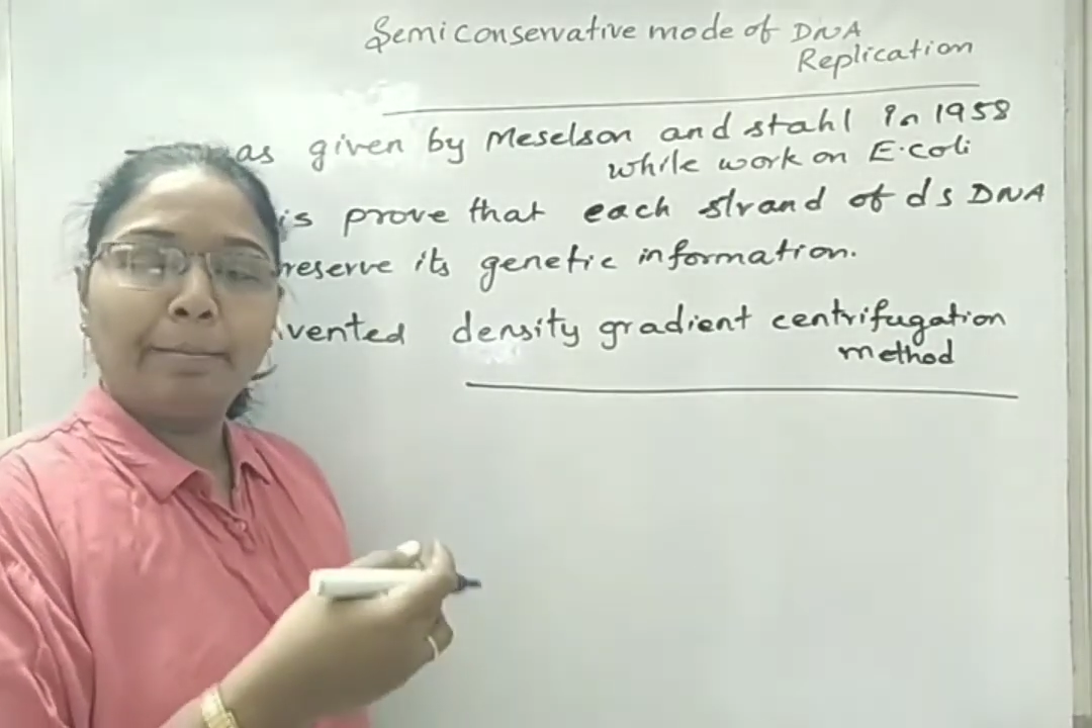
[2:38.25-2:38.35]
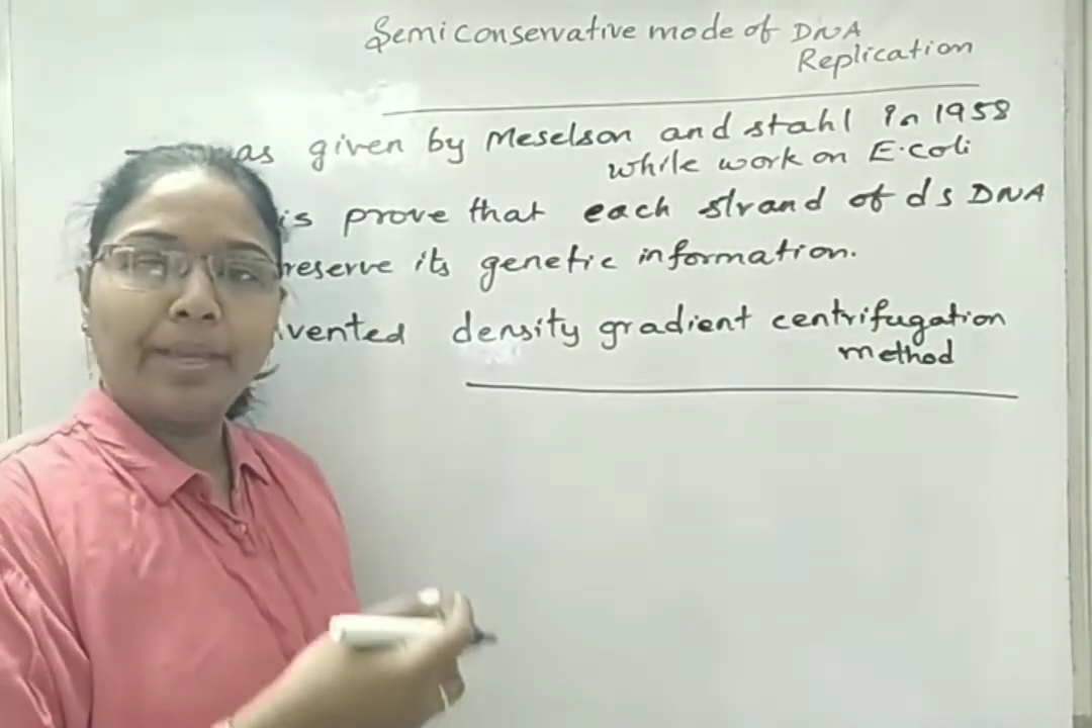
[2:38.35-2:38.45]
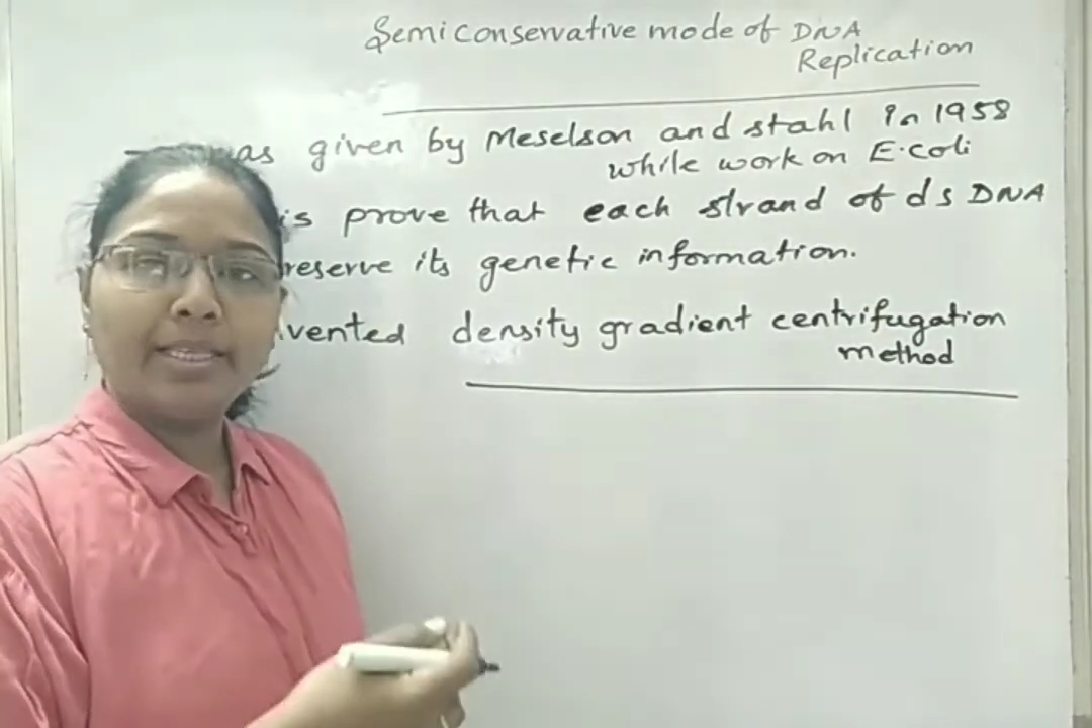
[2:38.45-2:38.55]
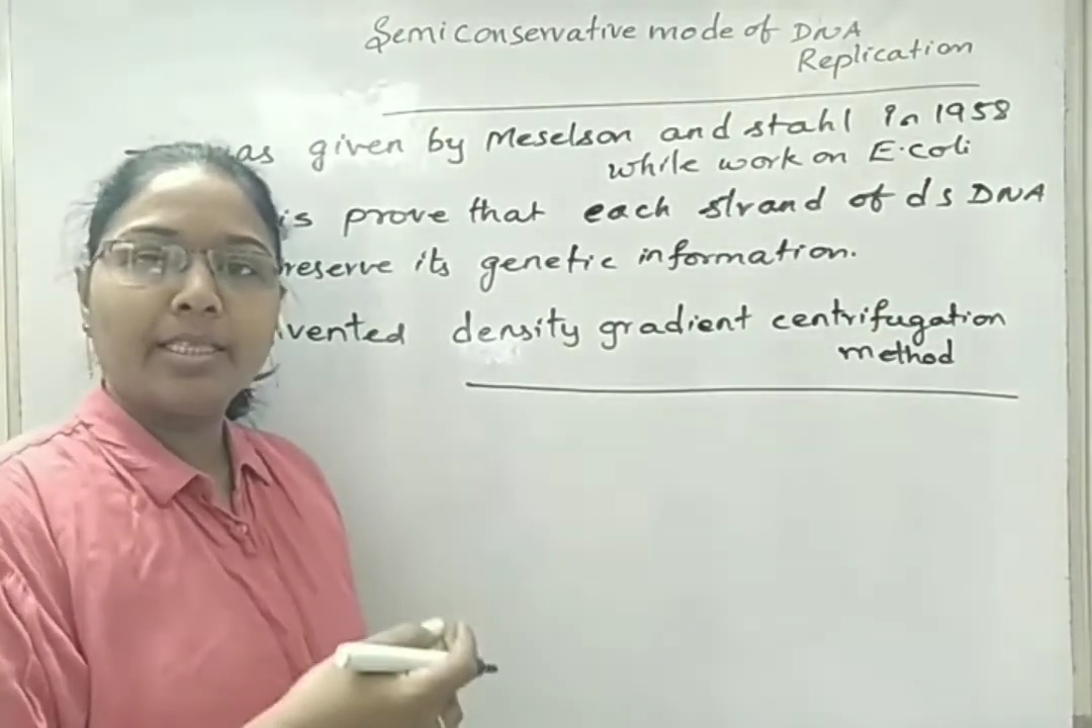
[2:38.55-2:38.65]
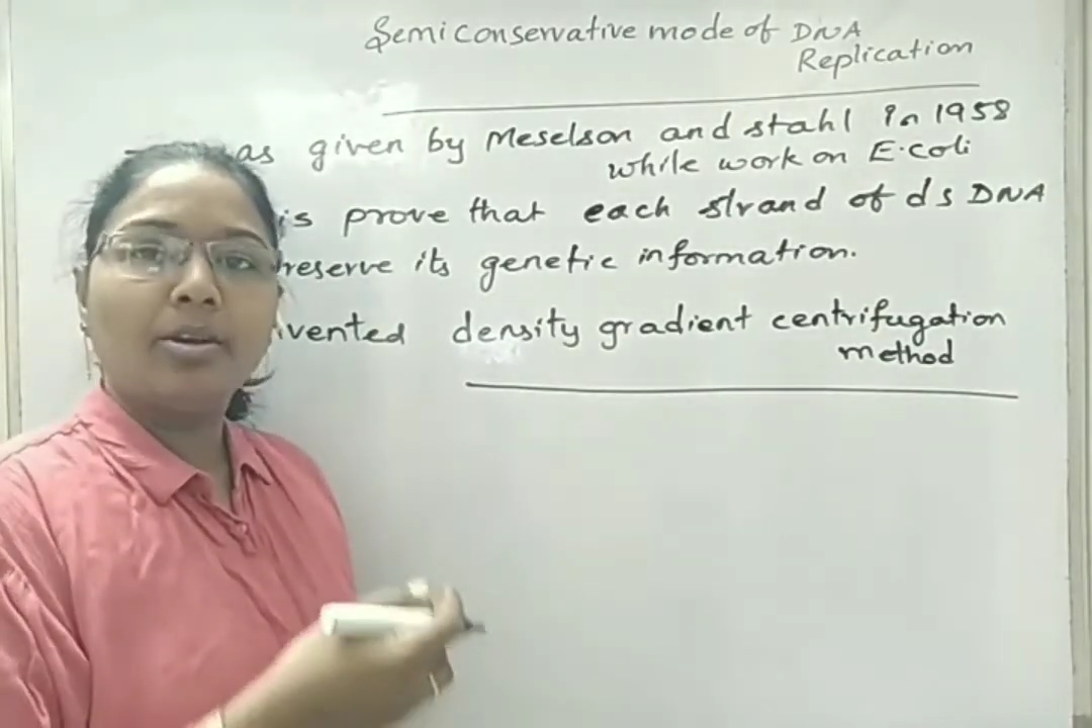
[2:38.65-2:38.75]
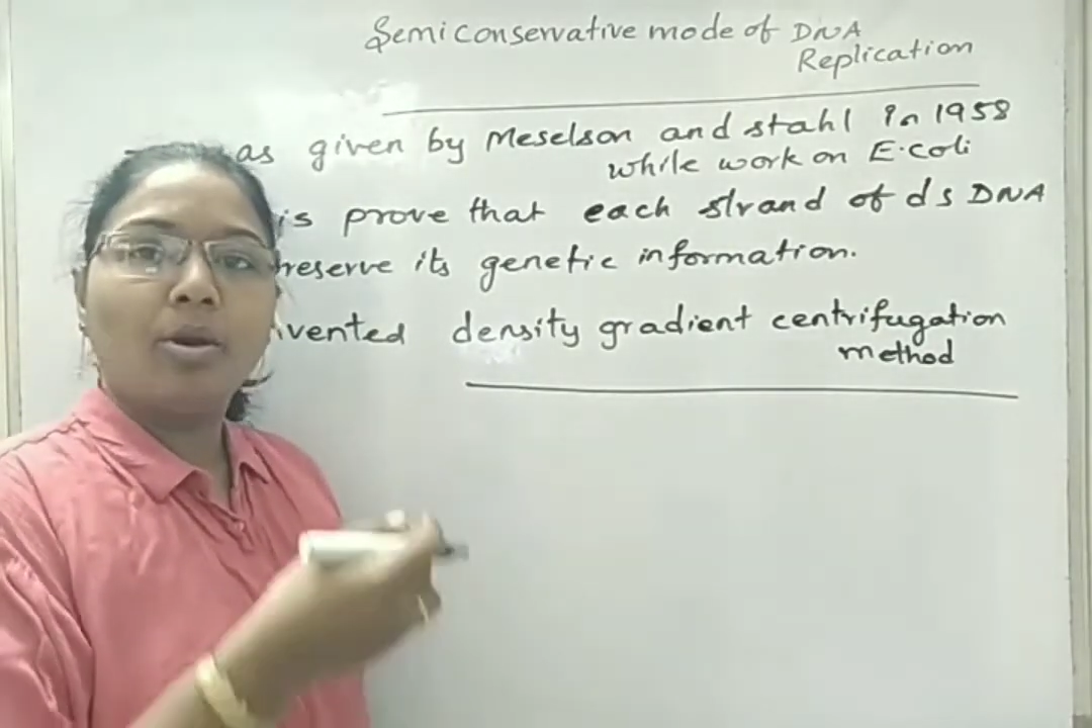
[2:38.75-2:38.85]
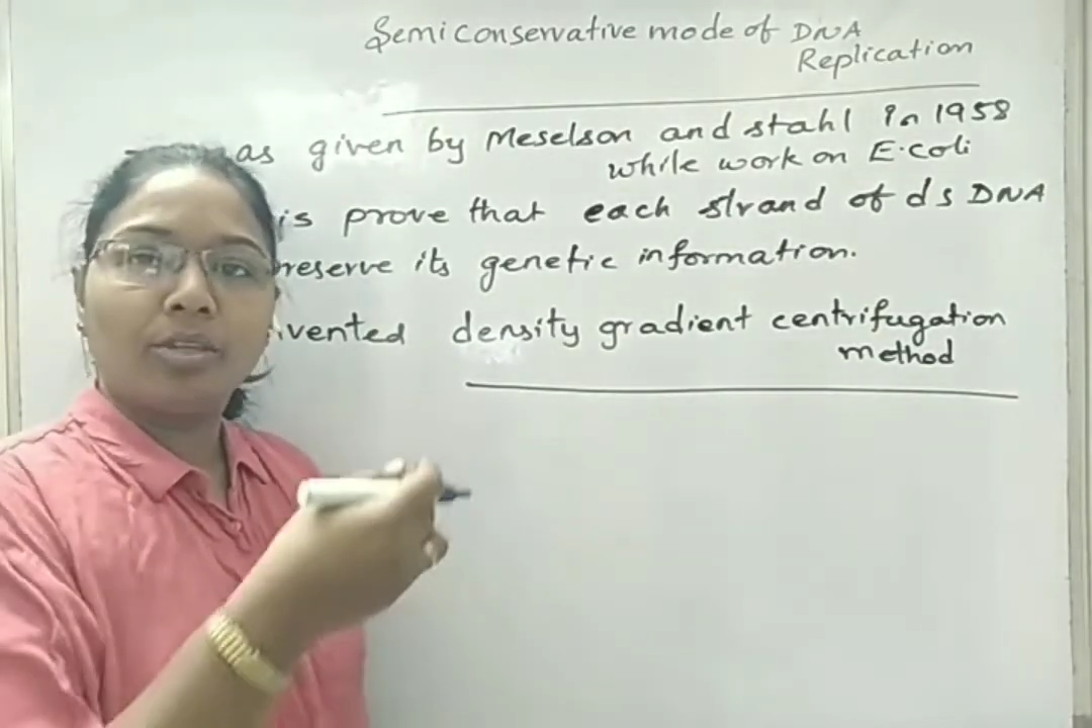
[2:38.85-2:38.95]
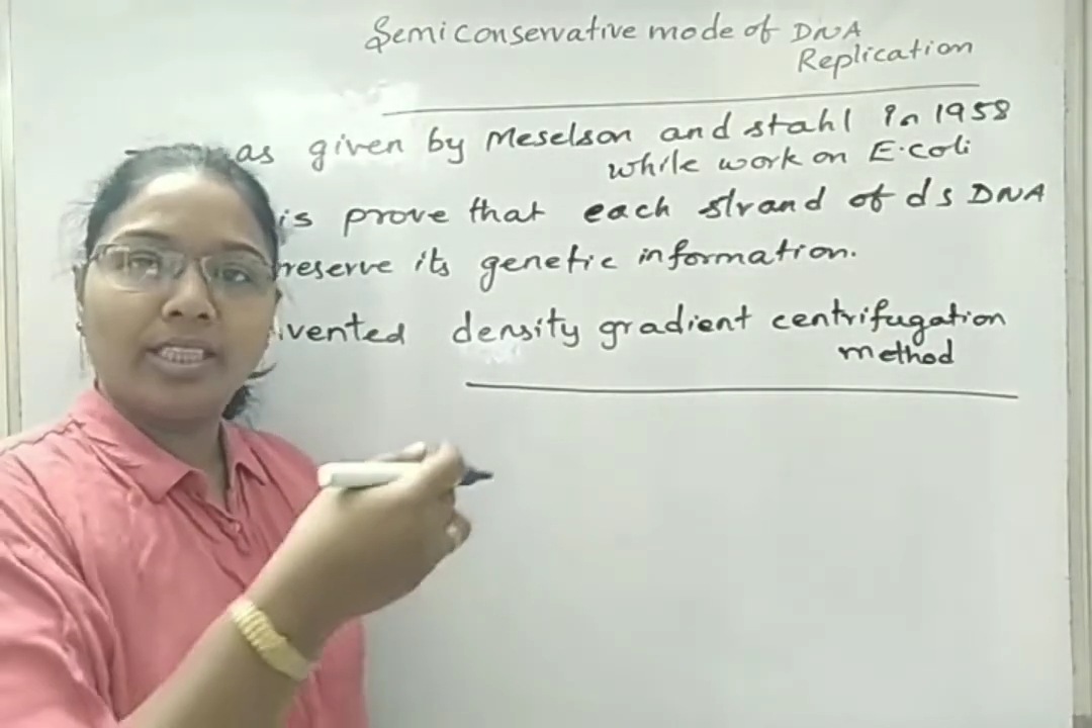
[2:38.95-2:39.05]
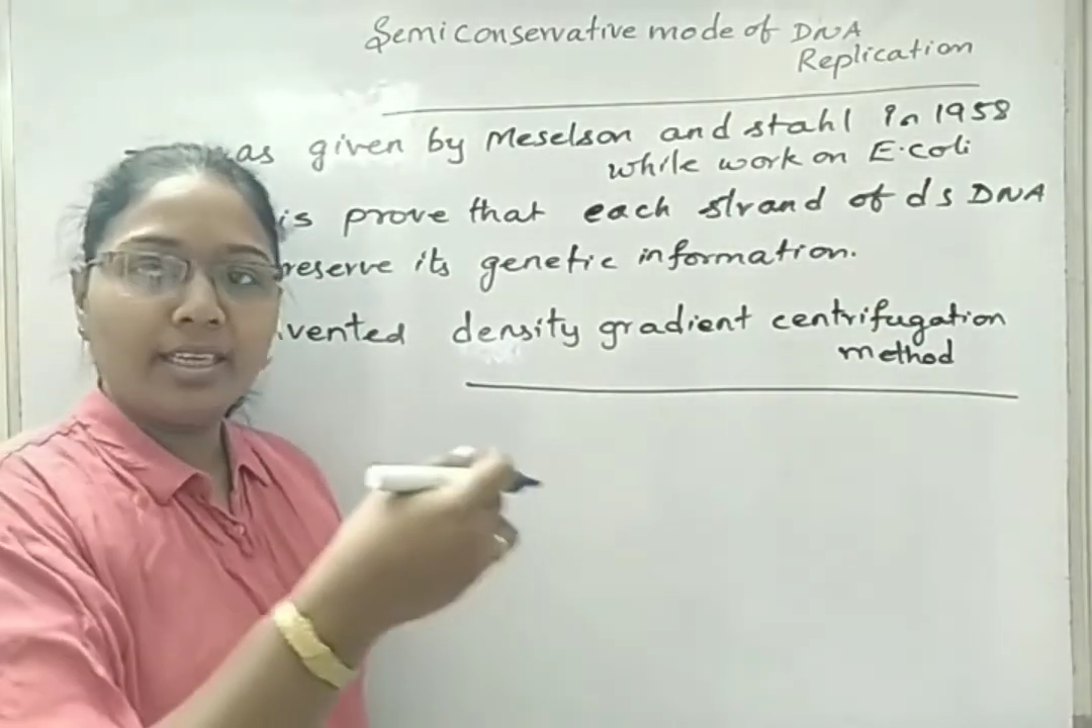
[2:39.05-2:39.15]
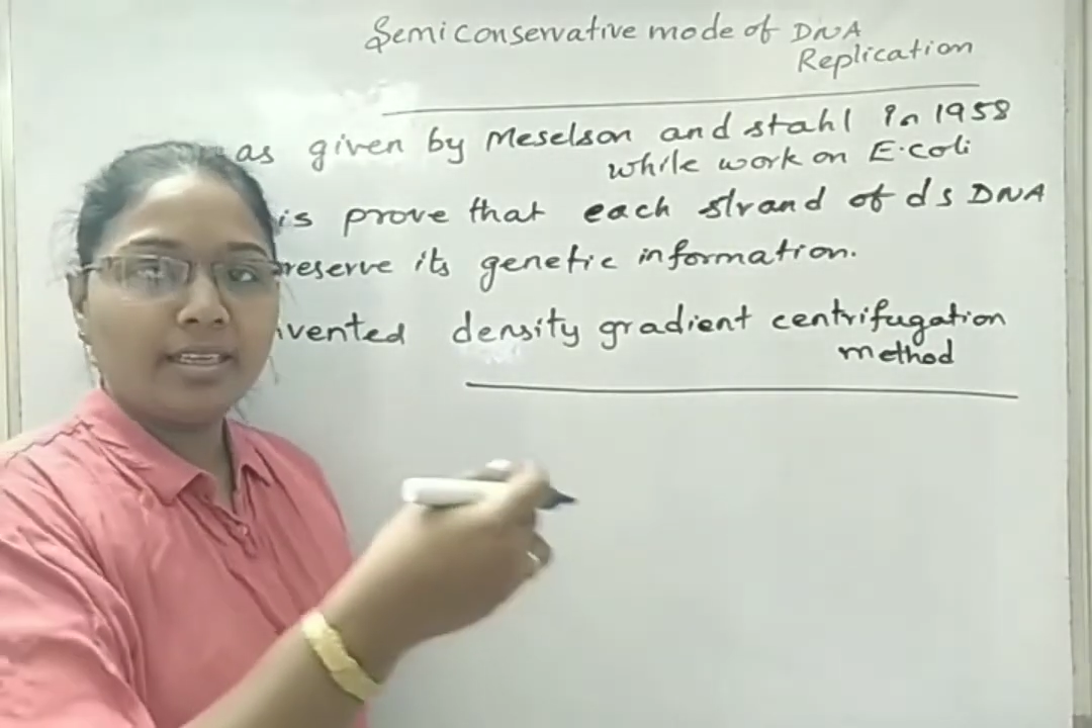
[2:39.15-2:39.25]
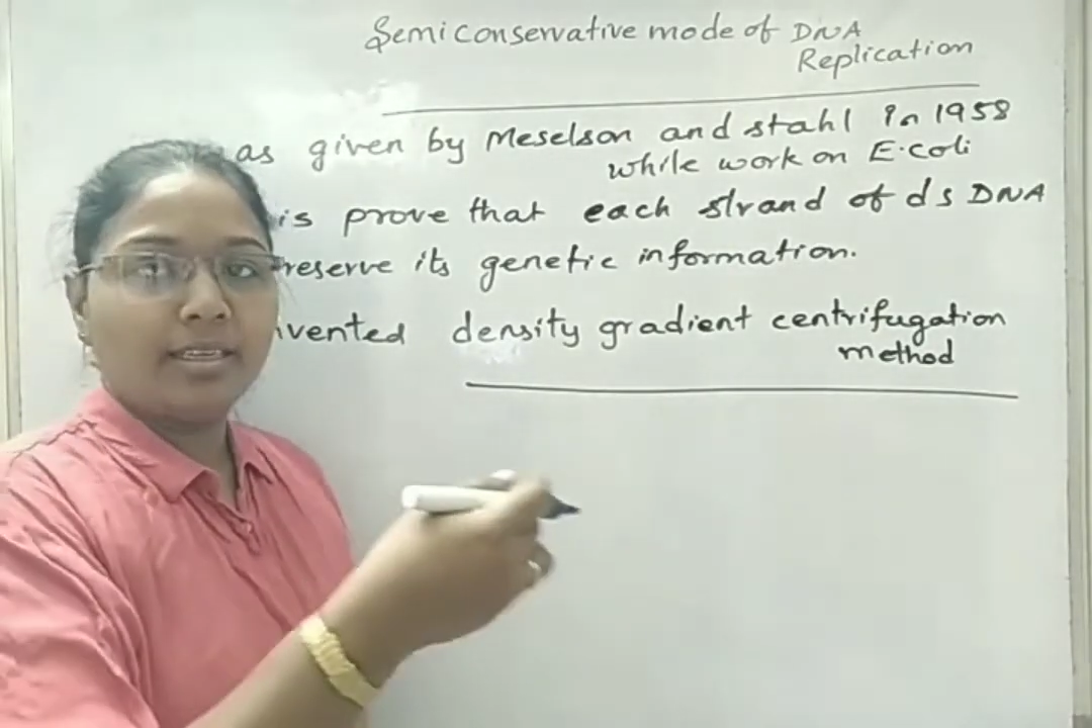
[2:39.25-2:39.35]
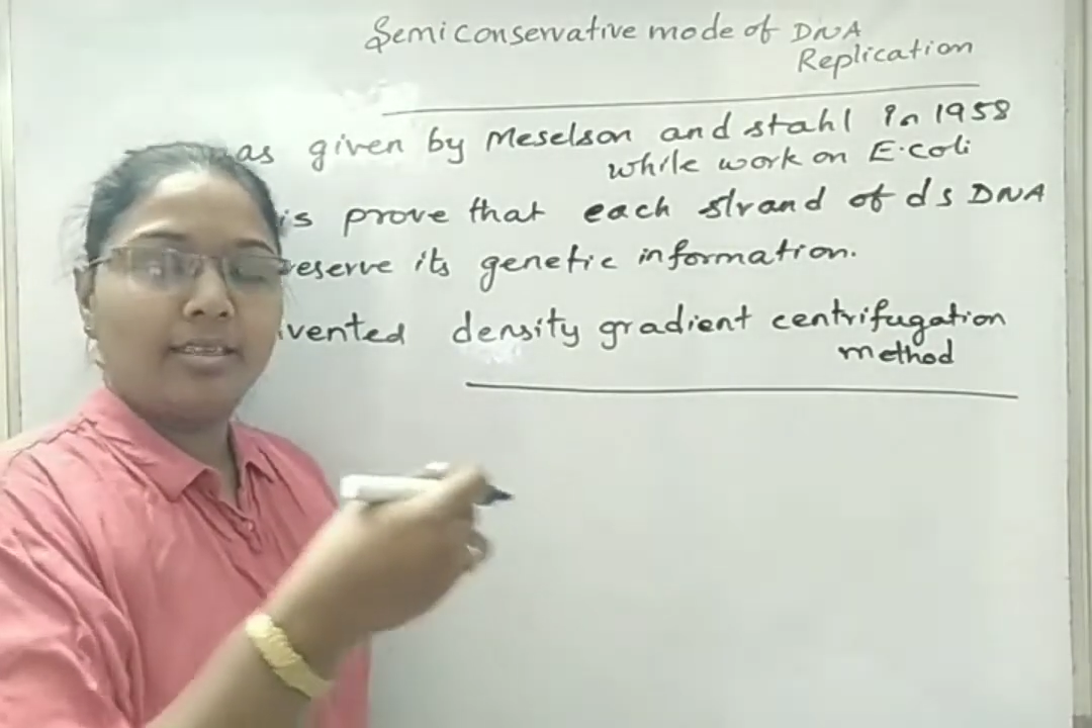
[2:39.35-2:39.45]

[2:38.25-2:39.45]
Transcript: basing on the